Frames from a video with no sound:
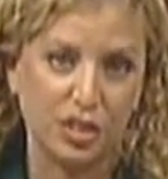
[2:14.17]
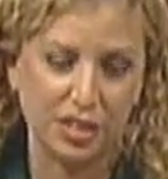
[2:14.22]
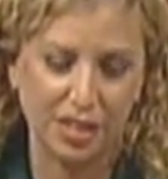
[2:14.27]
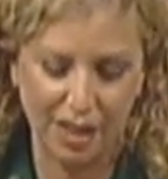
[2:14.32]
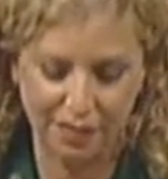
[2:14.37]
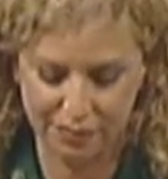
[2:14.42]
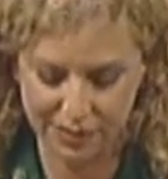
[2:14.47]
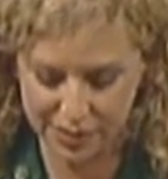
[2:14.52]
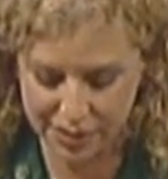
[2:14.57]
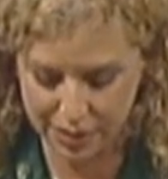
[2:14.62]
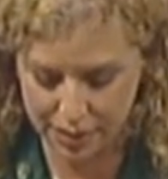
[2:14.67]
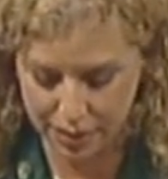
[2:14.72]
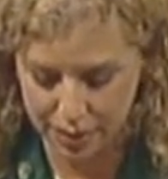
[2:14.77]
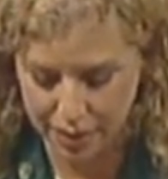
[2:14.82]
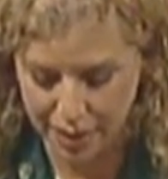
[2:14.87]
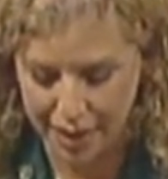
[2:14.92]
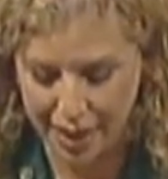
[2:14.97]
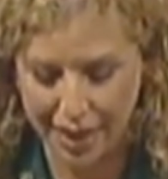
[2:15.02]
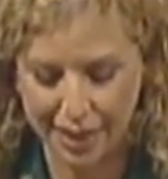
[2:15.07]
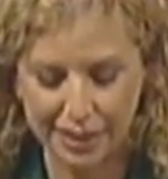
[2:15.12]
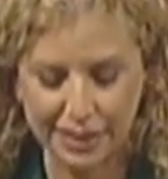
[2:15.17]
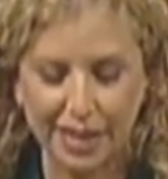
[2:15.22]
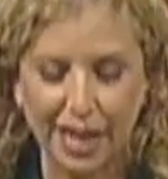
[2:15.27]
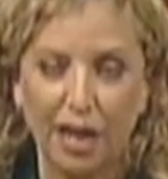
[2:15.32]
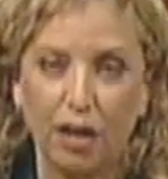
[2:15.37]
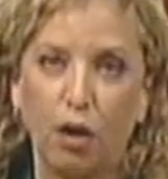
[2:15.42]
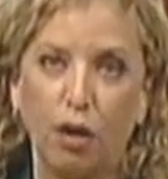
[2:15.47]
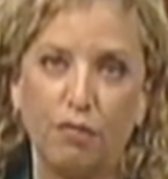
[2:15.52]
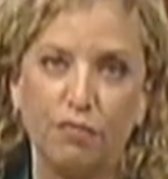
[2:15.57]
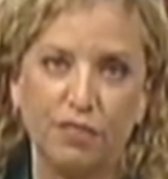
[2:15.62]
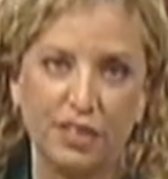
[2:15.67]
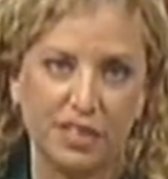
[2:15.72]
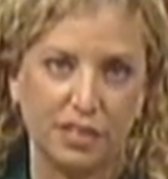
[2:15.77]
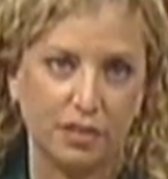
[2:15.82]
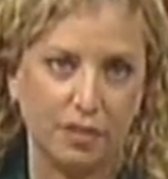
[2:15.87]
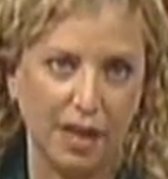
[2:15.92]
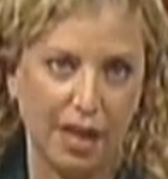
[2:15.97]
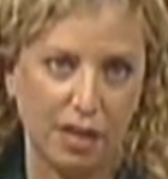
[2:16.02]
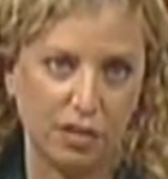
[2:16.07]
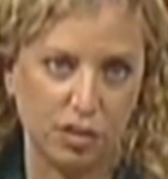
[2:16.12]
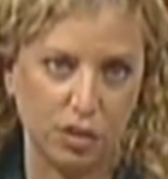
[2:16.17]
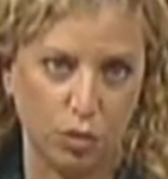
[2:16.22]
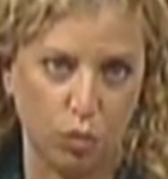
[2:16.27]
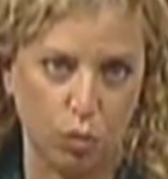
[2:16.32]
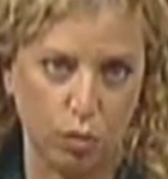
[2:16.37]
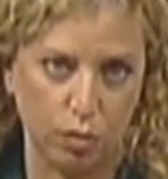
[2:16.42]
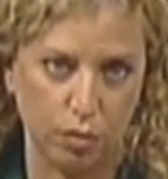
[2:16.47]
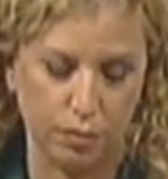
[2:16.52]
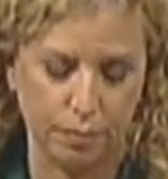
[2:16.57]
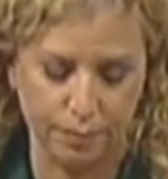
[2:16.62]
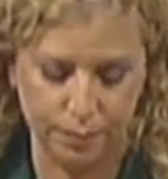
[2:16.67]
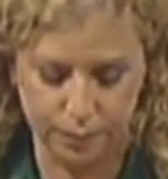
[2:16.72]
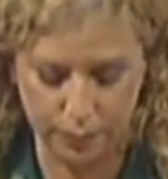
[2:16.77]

deficit and get our fiscal house in order.